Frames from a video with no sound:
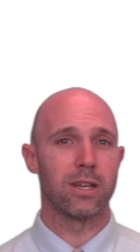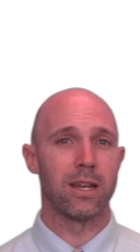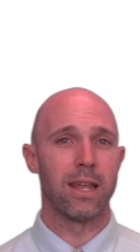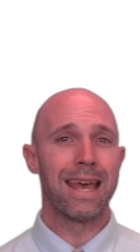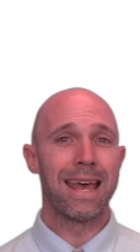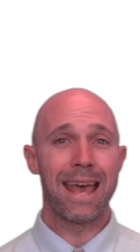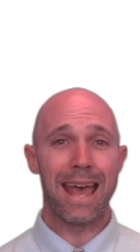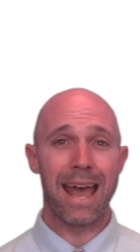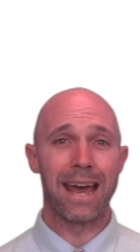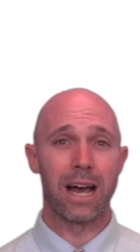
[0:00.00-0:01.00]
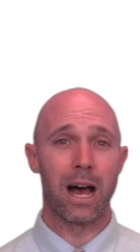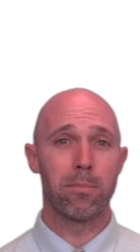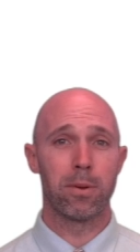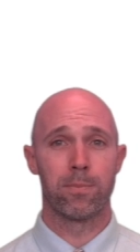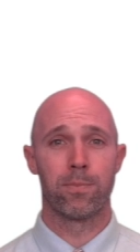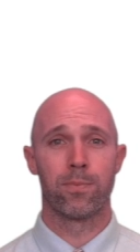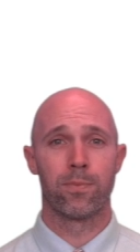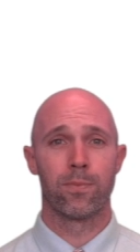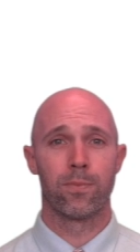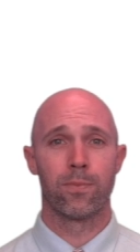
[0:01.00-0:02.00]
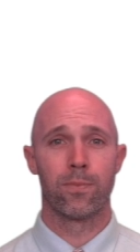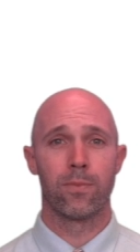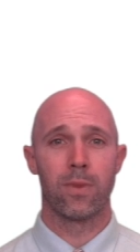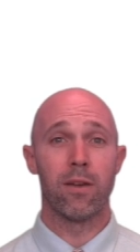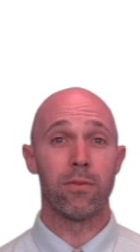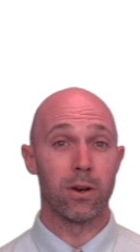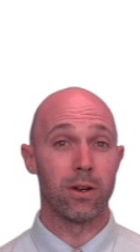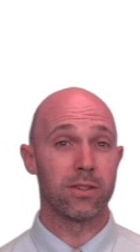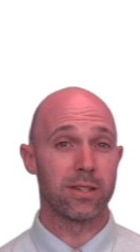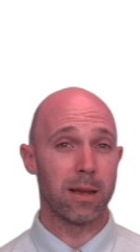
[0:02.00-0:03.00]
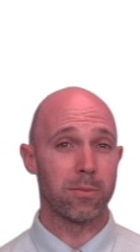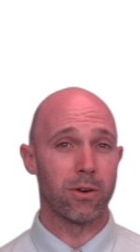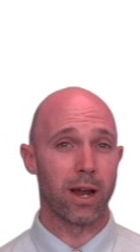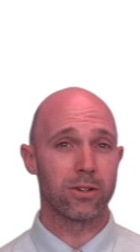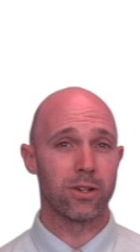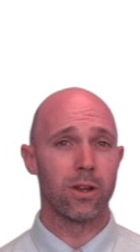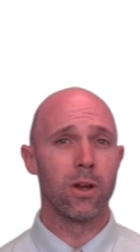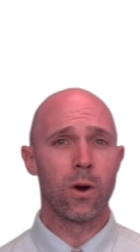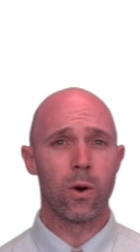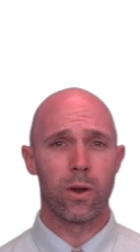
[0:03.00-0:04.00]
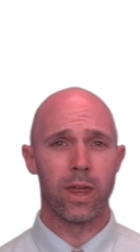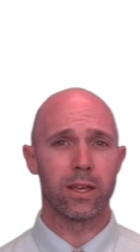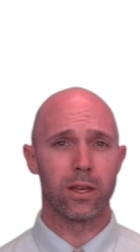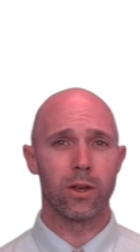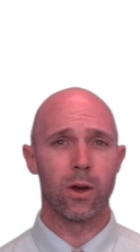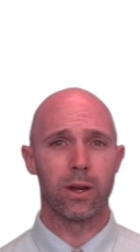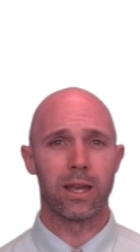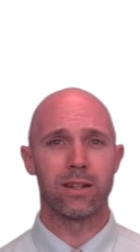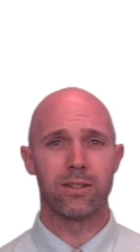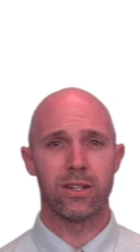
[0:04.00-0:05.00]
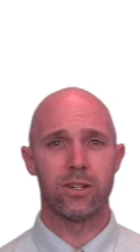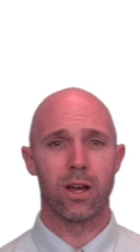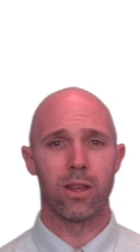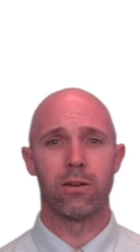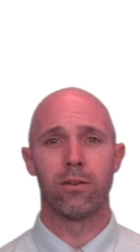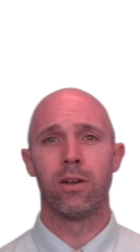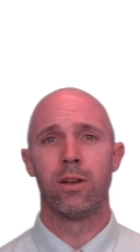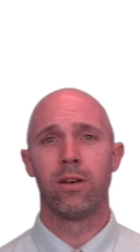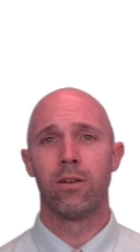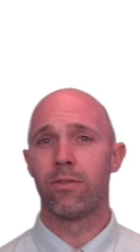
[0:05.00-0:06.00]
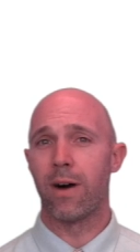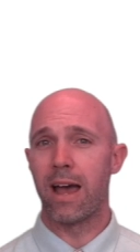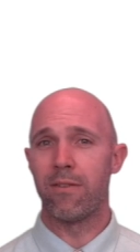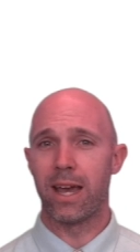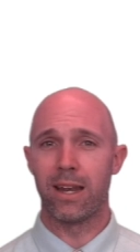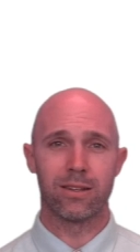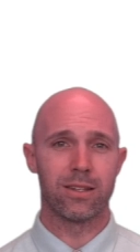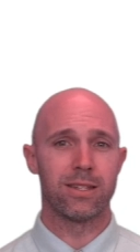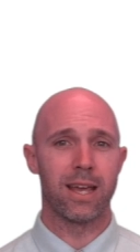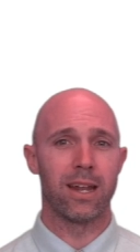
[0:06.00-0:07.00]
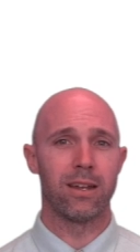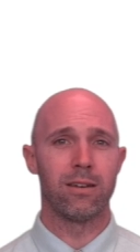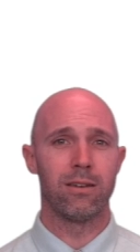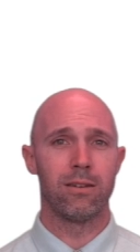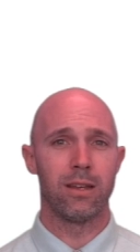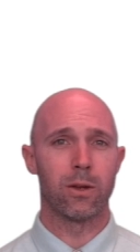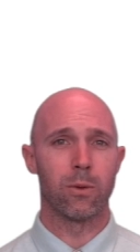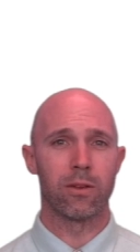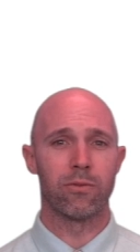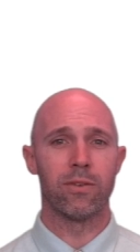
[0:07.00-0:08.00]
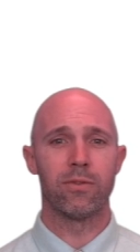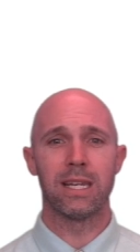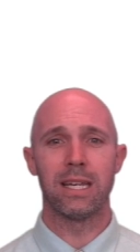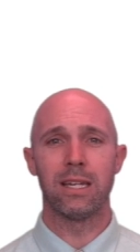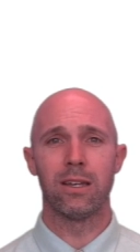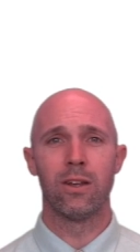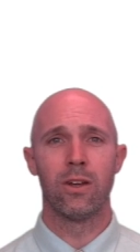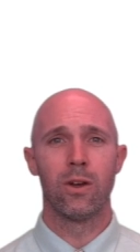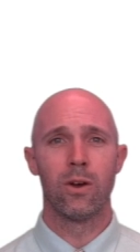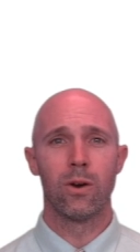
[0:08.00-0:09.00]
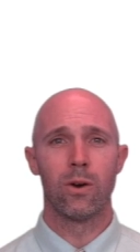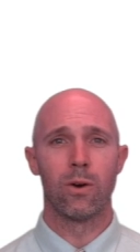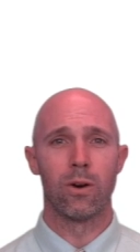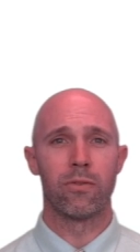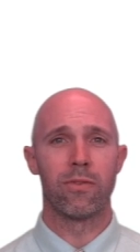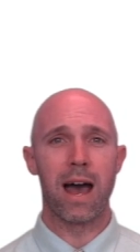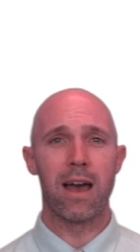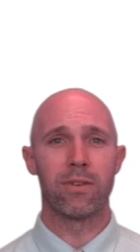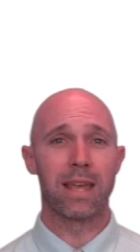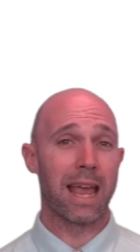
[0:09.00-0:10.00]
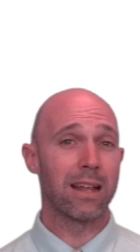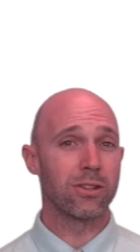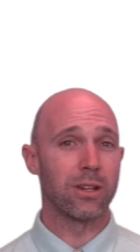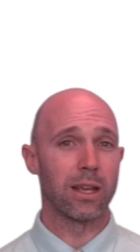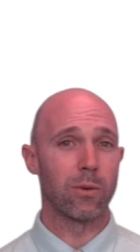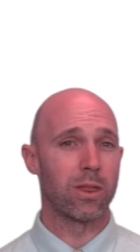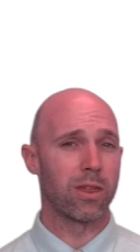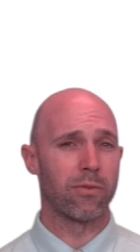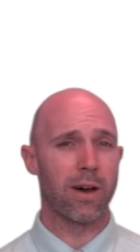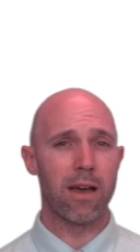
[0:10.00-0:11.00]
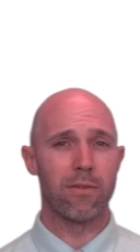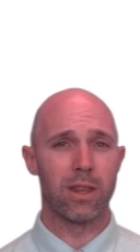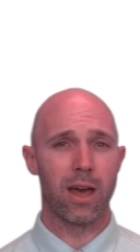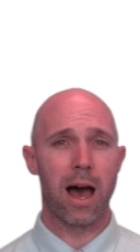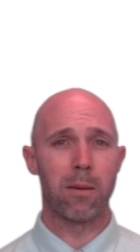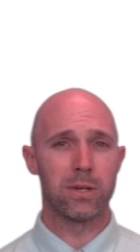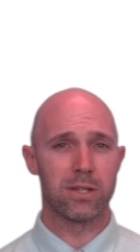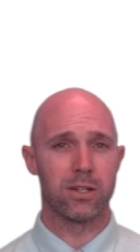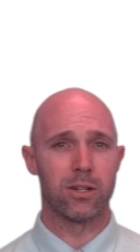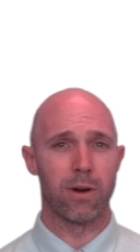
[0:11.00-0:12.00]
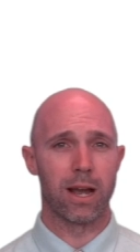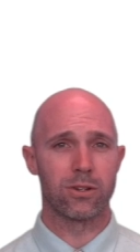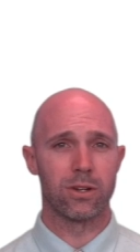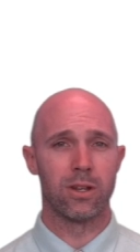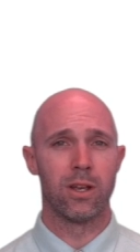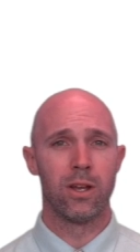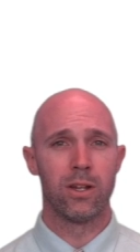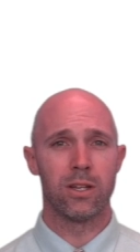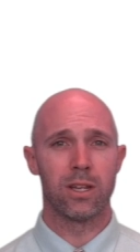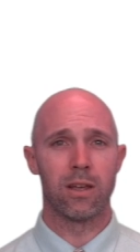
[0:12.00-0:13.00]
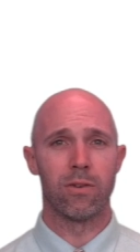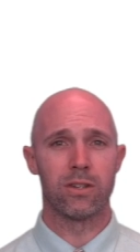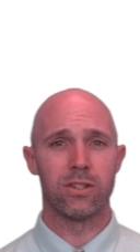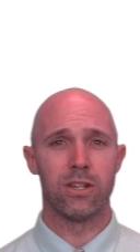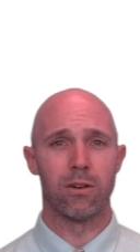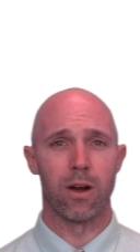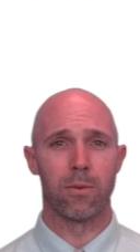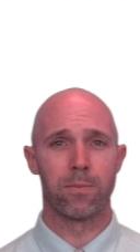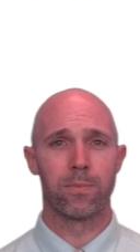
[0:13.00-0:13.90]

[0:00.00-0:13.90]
can add up if they're in the same direction, or they can go against each other. 5 adding to 10 equaling 15, or 5 canceling with the 5 in the opposite direction to give us 0.